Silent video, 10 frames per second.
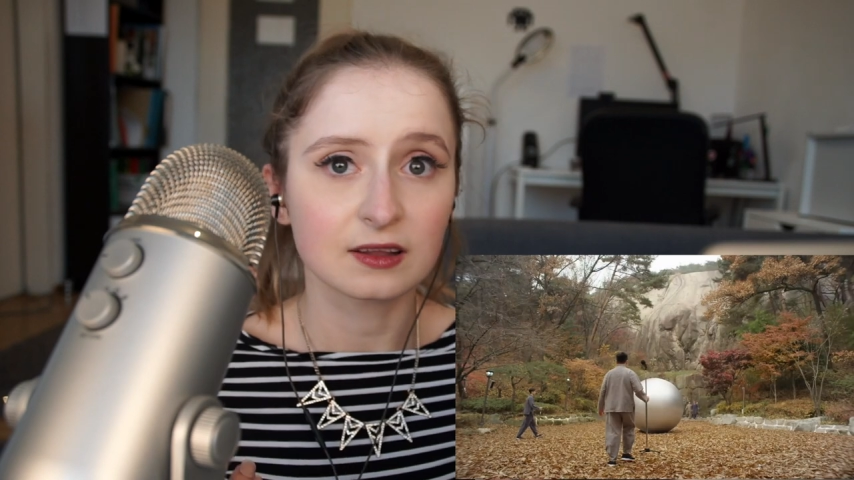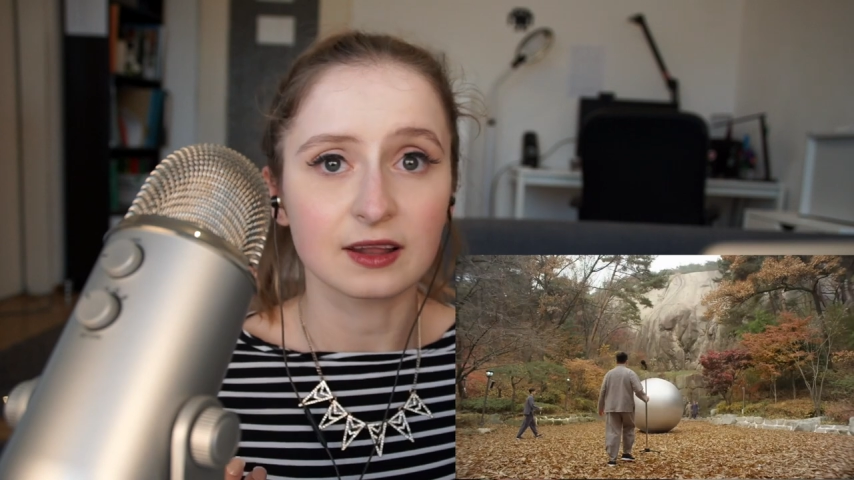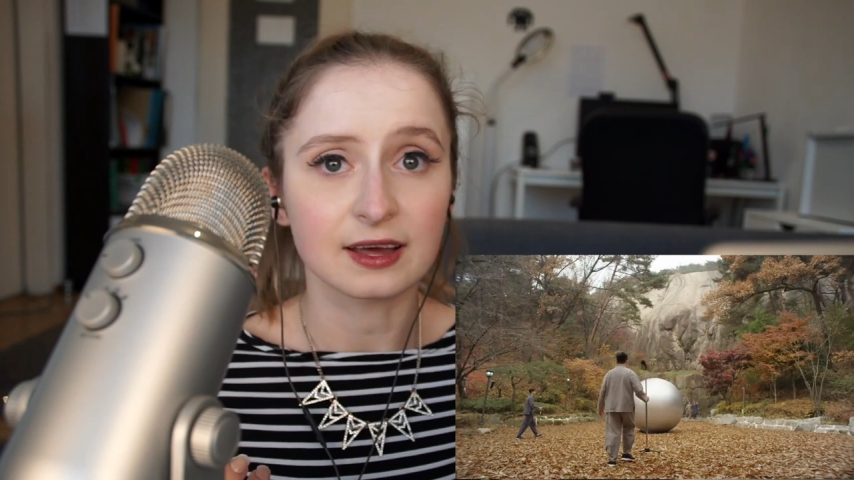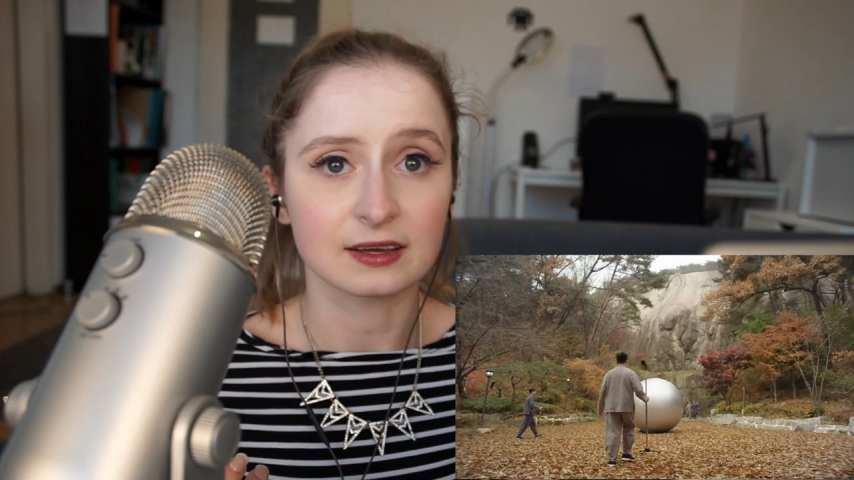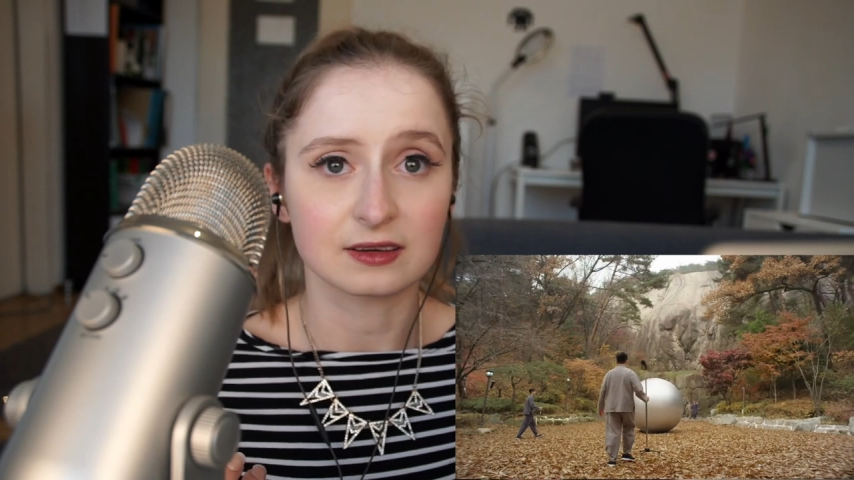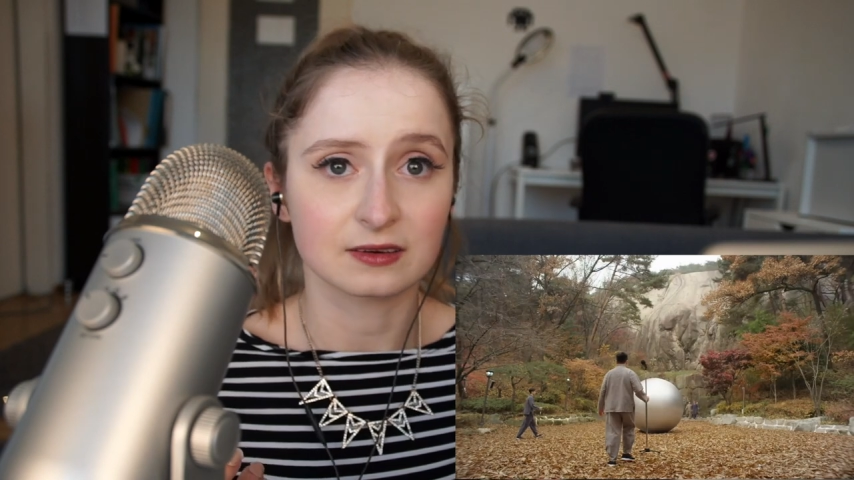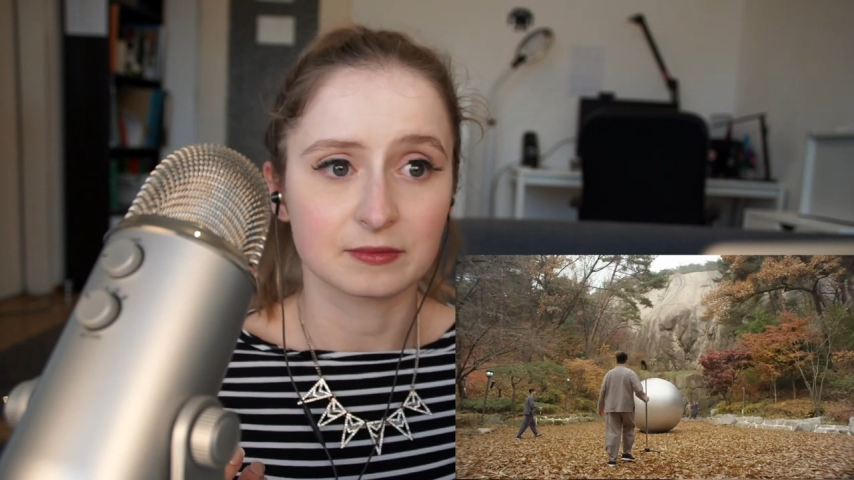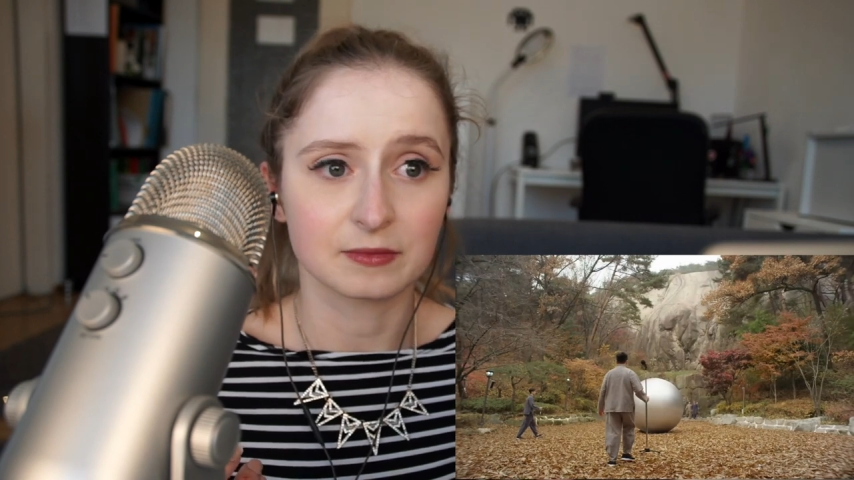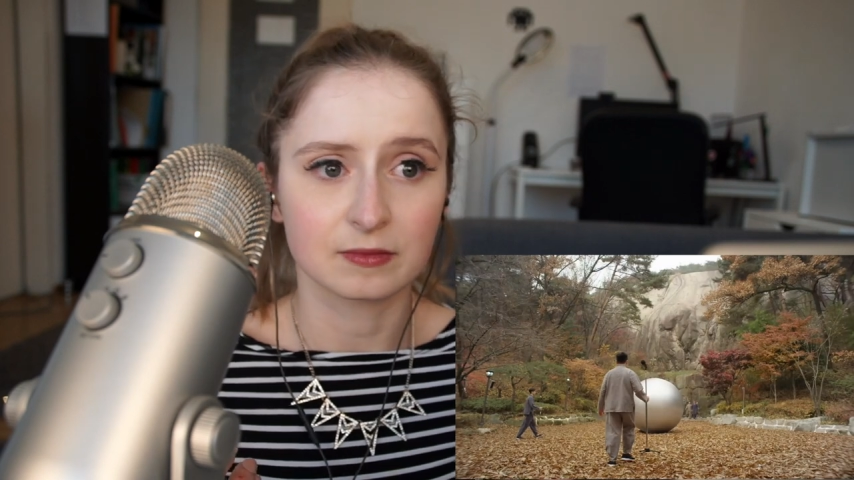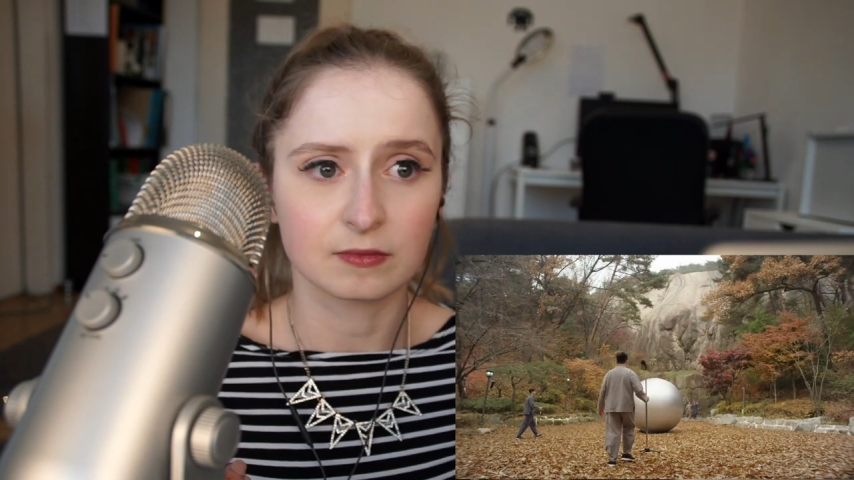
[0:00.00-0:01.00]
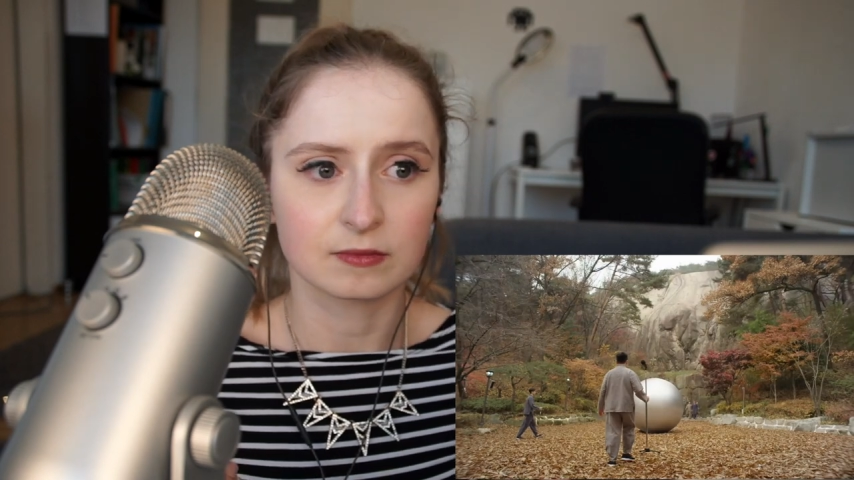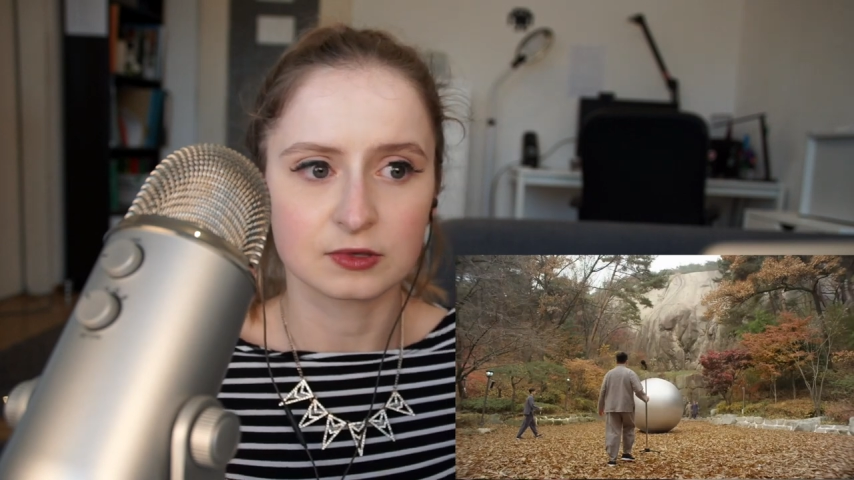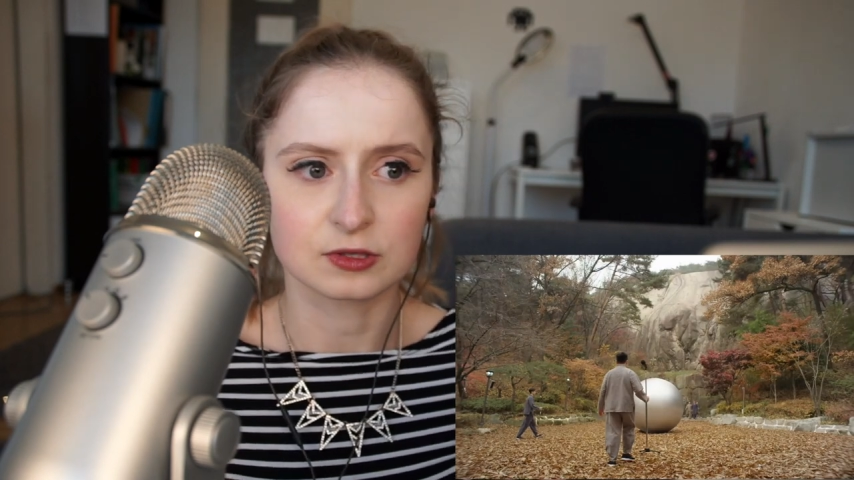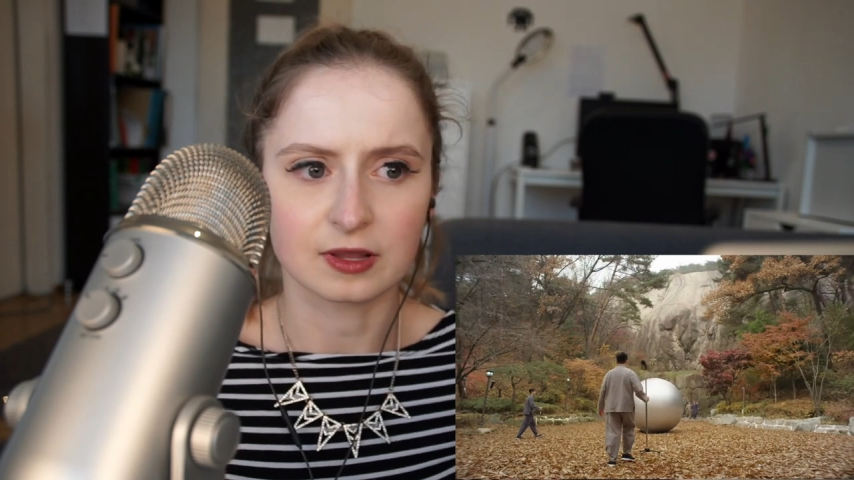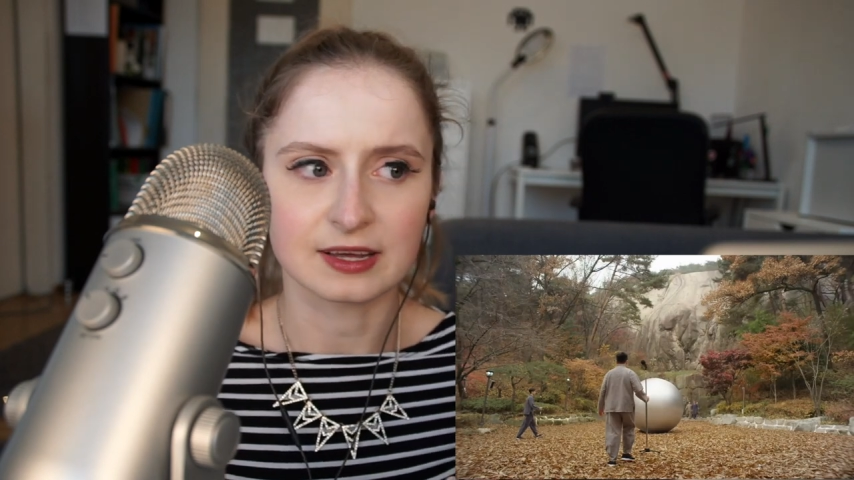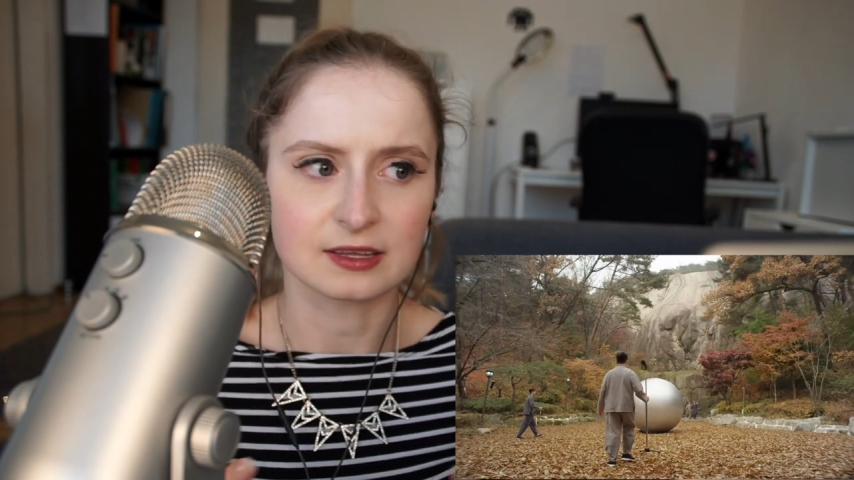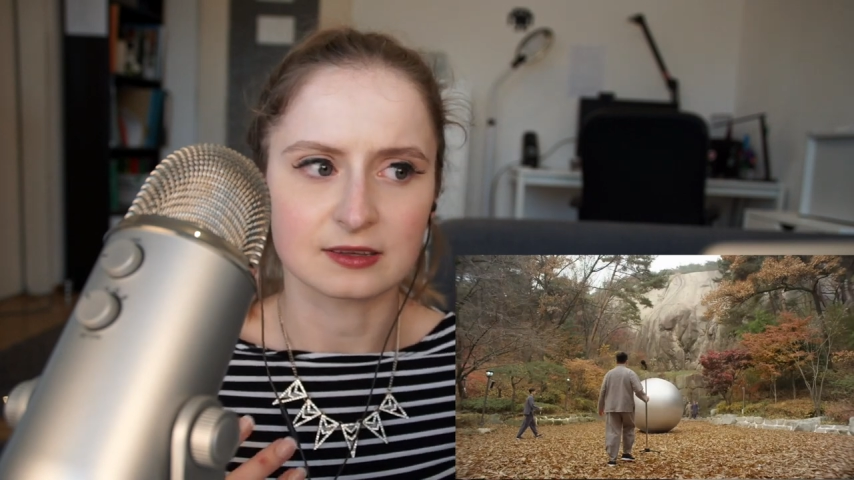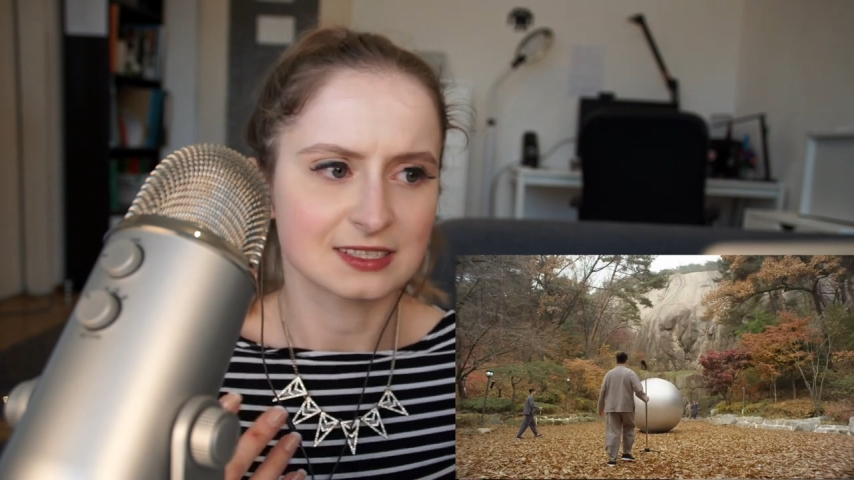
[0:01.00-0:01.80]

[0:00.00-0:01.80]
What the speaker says: Like, do they